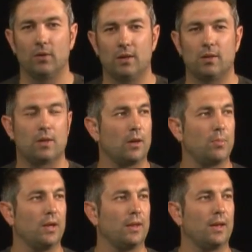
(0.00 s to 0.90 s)
need to think
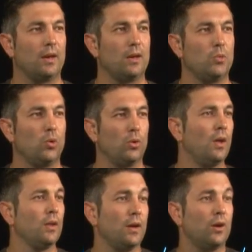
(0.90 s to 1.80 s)
about that anymore.
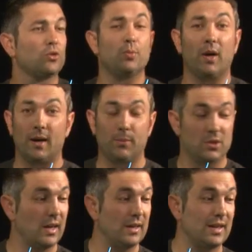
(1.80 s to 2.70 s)
The ultimate aim is
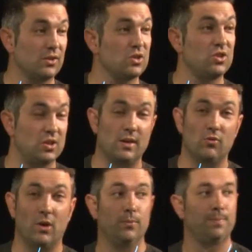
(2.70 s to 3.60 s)
to get down to
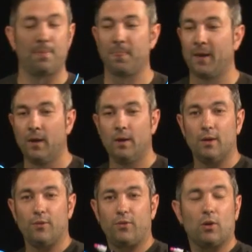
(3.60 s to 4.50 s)
zero.
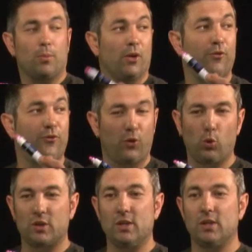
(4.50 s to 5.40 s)
Now, if I look at my
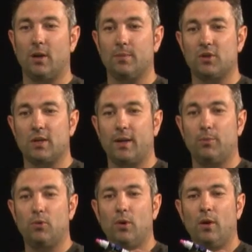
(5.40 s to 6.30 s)
40 times
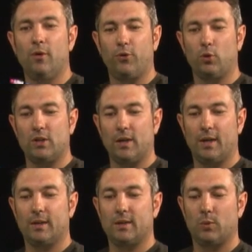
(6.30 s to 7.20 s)
table, 40,
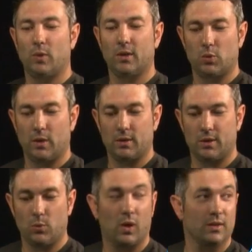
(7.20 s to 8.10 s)
80,
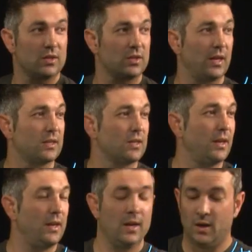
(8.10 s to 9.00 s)
120,
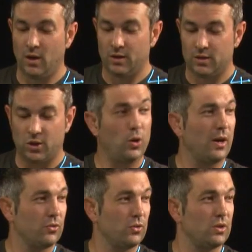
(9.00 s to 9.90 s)
160,
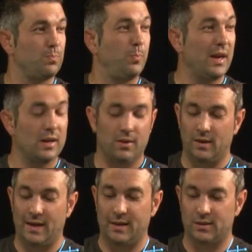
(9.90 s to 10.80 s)
200's bigger than
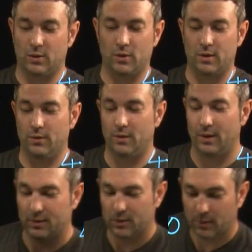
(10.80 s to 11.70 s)
that, so I don't need
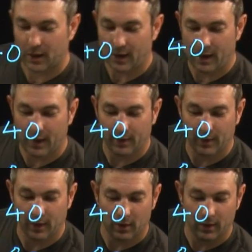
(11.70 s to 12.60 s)
it, so I'm going to
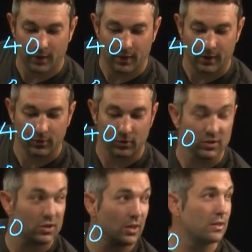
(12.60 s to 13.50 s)
underline the
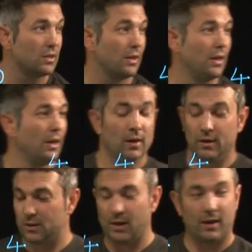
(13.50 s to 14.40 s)
160,
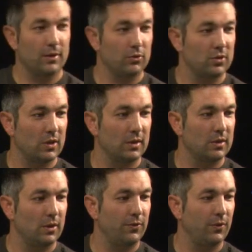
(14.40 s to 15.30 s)
take
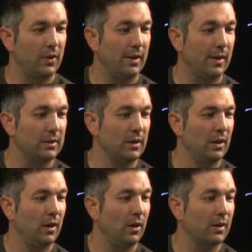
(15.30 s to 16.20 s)
160 off of that,
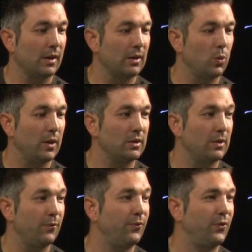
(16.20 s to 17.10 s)
I get
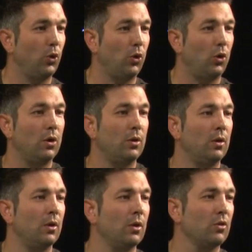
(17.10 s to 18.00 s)
24,
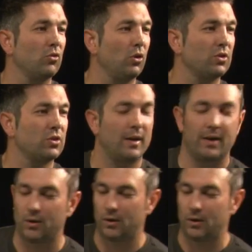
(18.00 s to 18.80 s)
Cross that out,